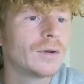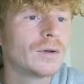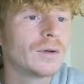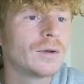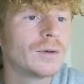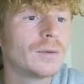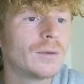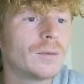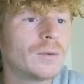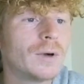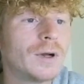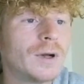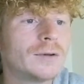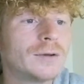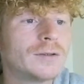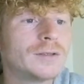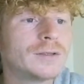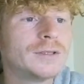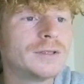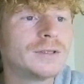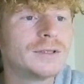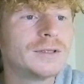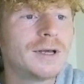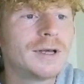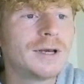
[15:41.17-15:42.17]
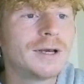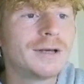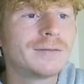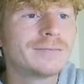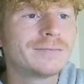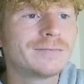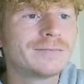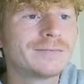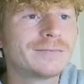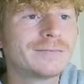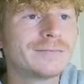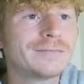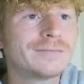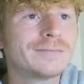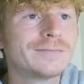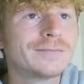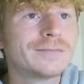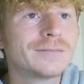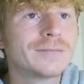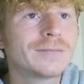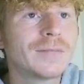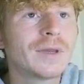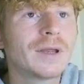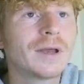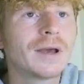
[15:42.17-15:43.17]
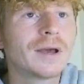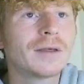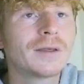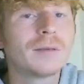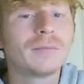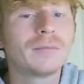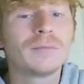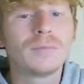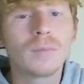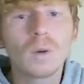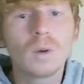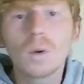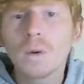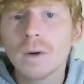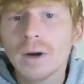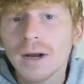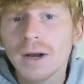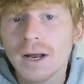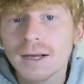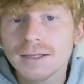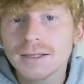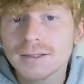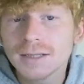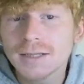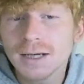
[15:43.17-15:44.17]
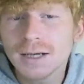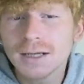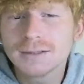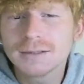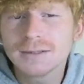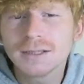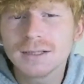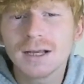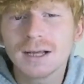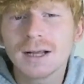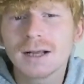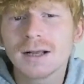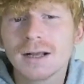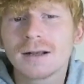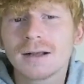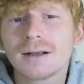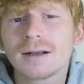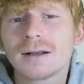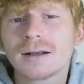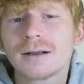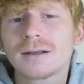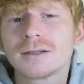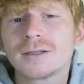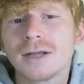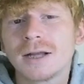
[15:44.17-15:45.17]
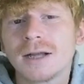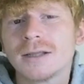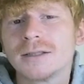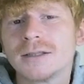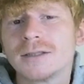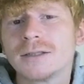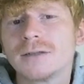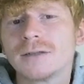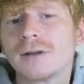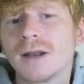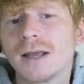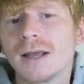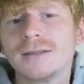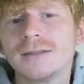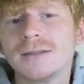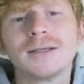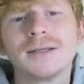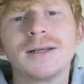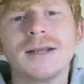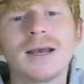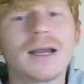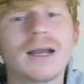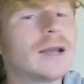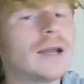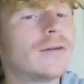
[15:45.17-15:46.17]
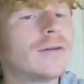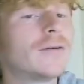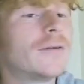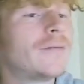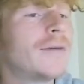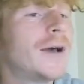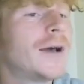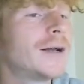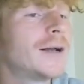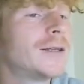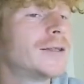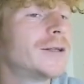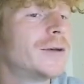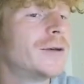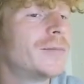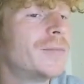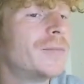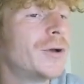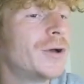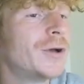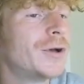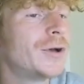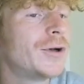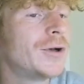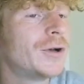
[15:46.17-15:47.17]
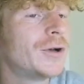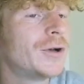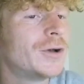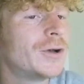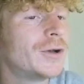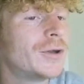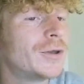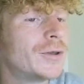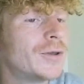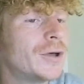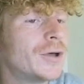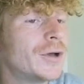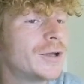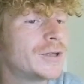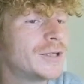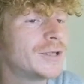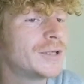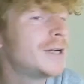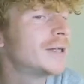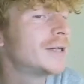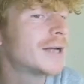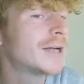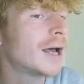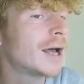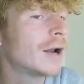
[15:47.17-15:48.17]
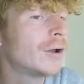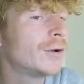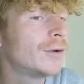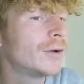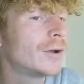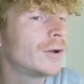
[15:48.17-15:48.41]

What else is there? I think Boreas has it chance of cleansing negative effects at 13 talent.